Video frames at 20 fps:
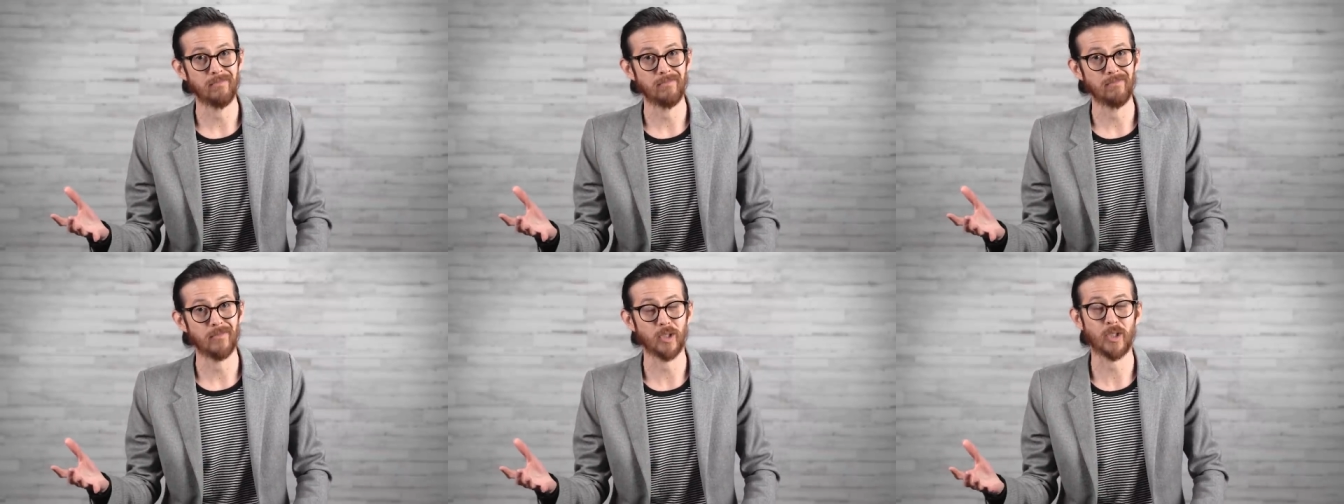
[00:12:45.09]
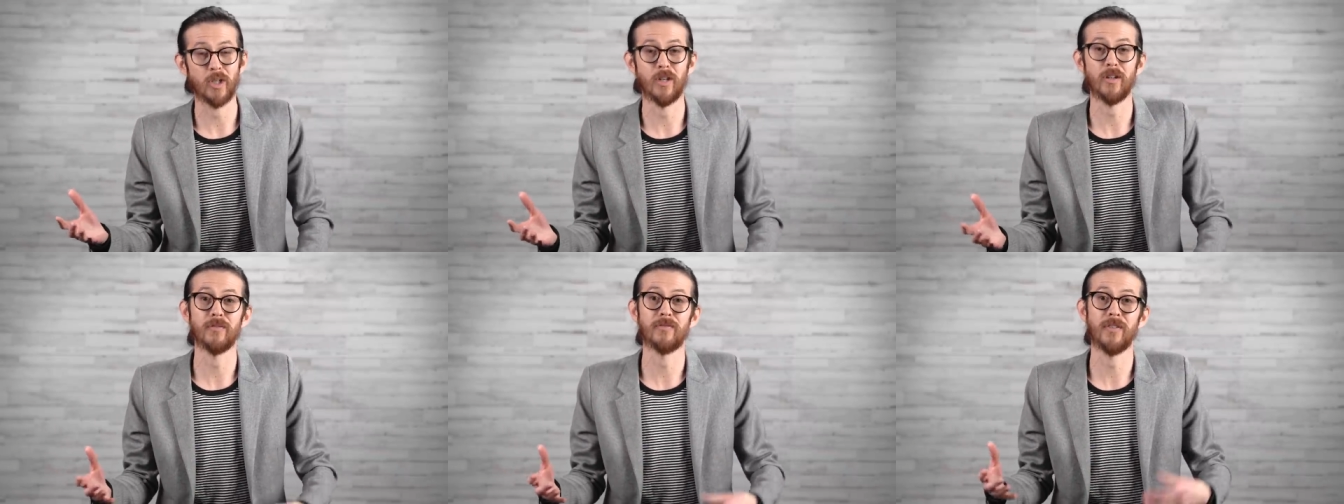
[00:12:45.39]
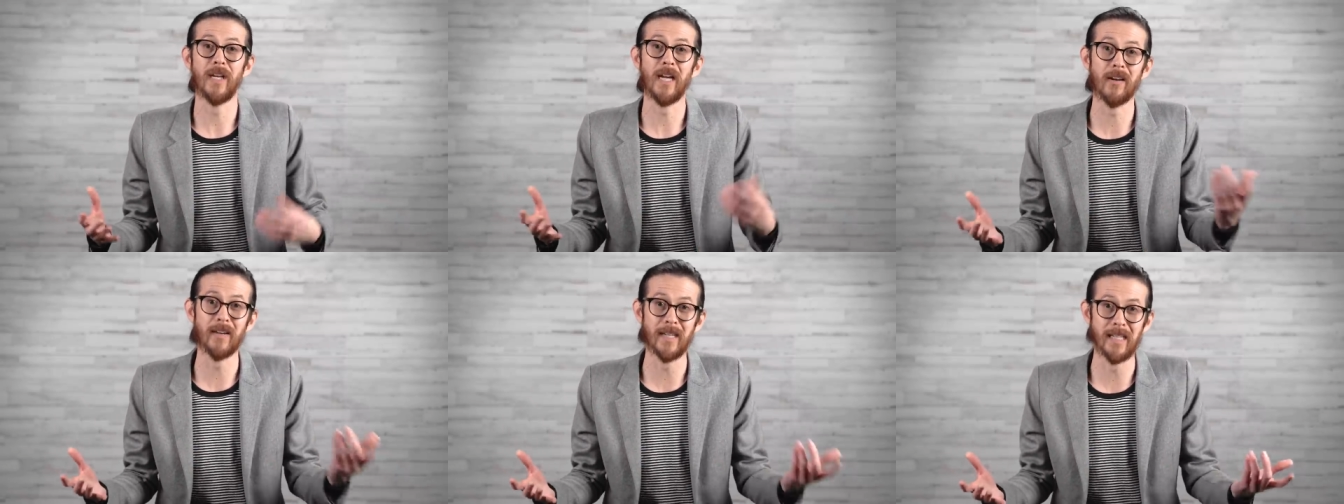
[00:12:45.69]
They're called
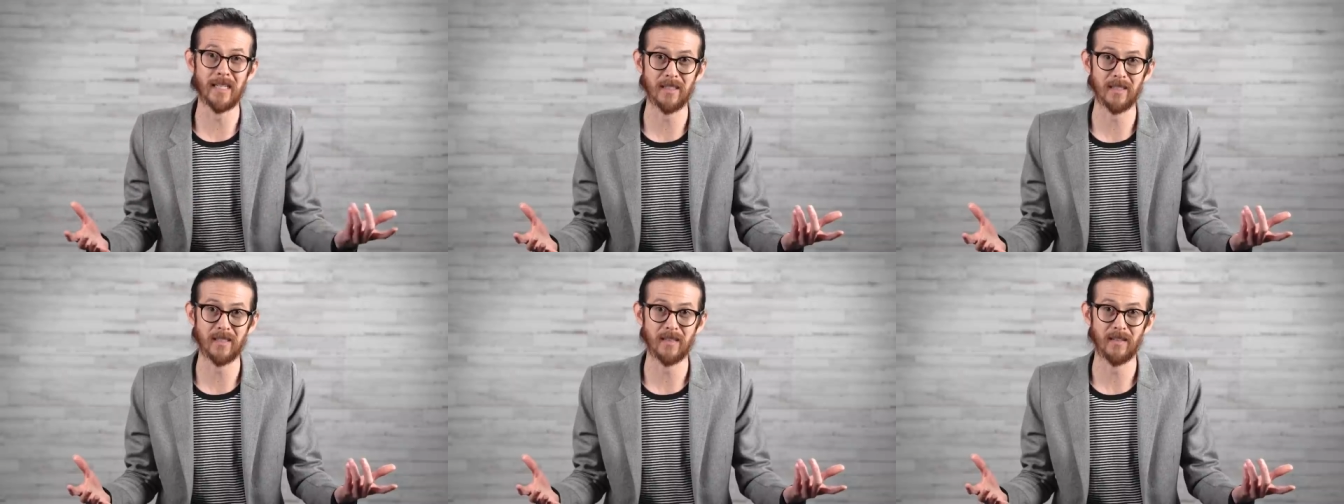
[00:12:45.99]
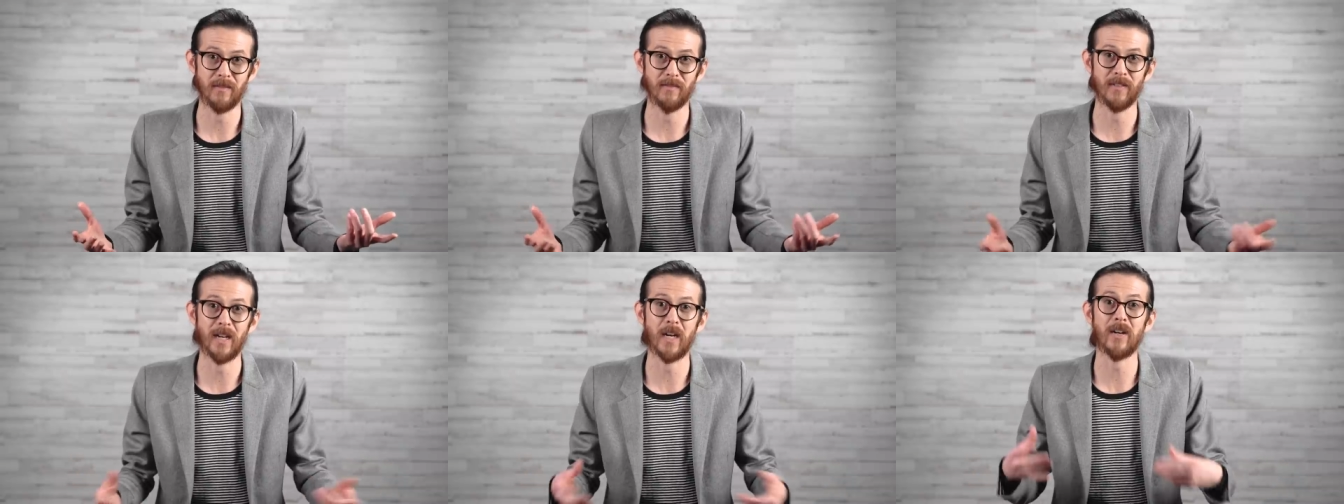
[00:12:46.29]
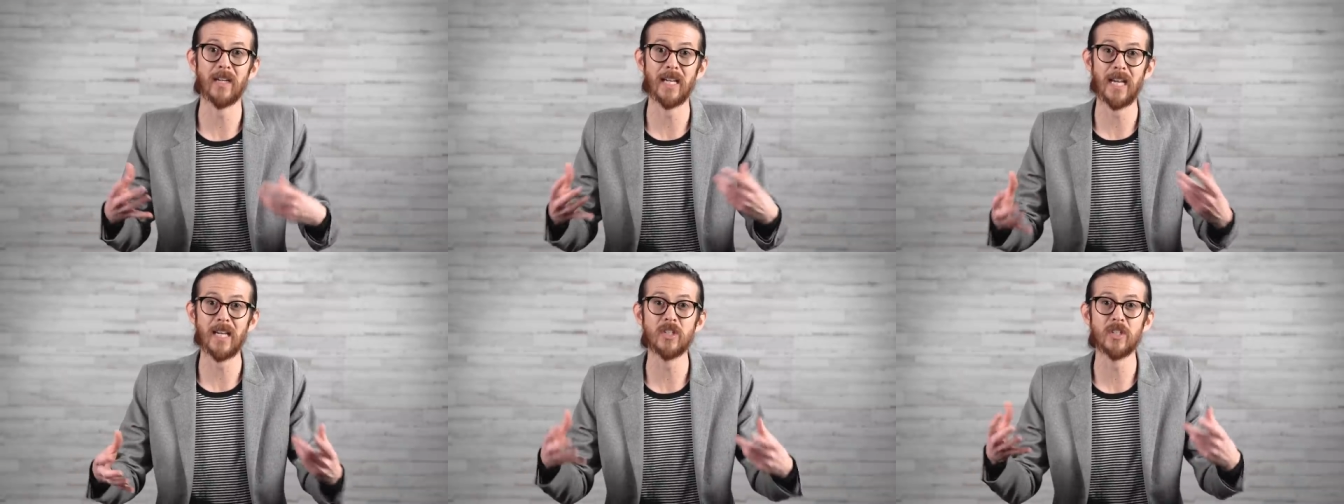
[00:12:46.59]
variants,
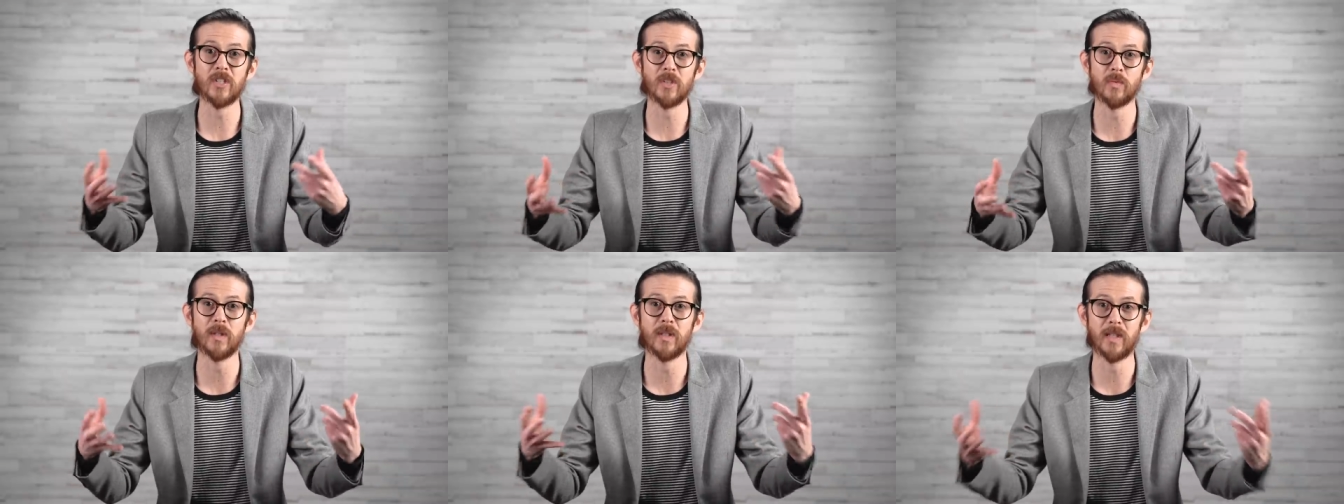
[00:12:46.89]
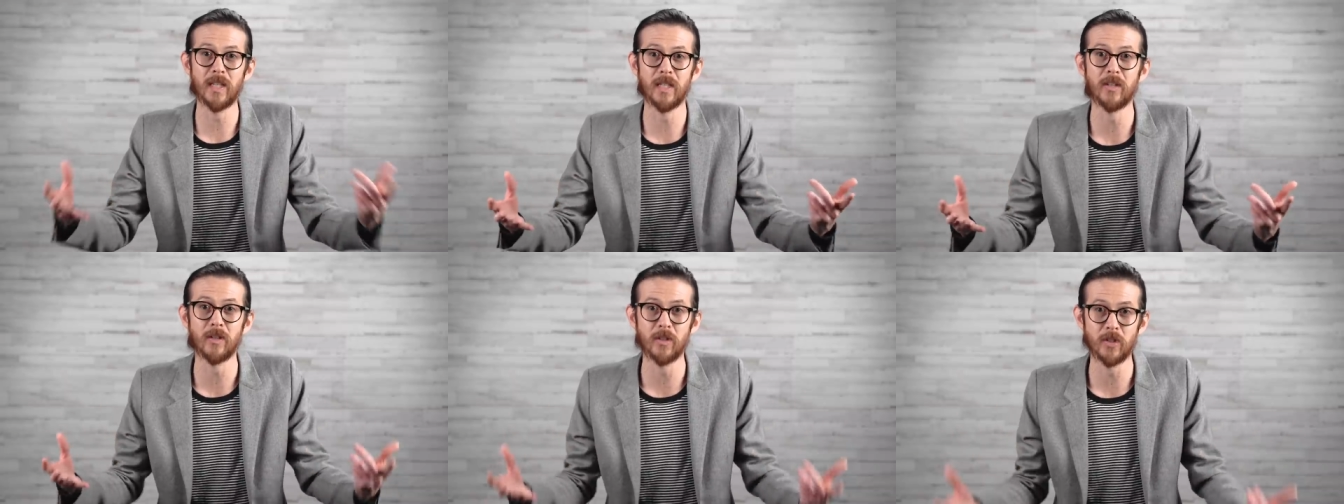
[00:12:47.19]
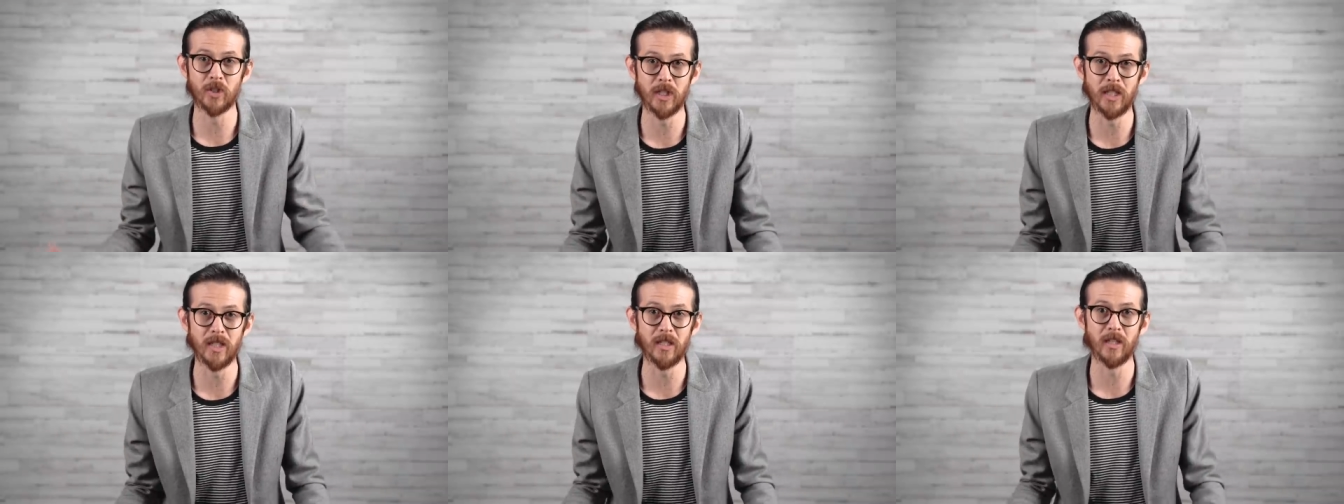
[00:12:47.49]
variations within your
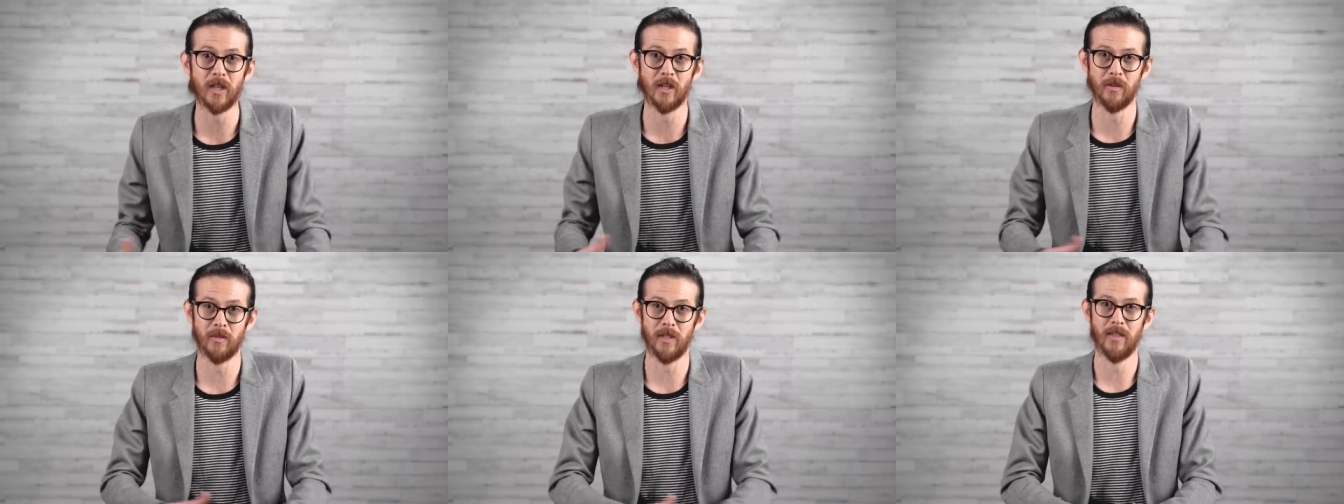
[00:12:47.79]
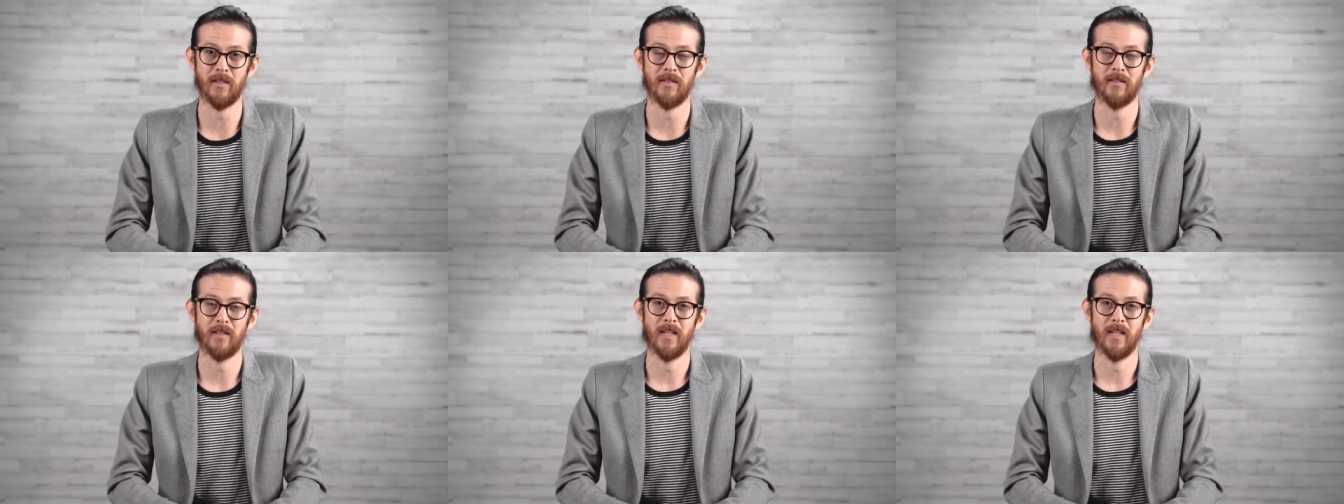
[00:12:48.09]
gene coding.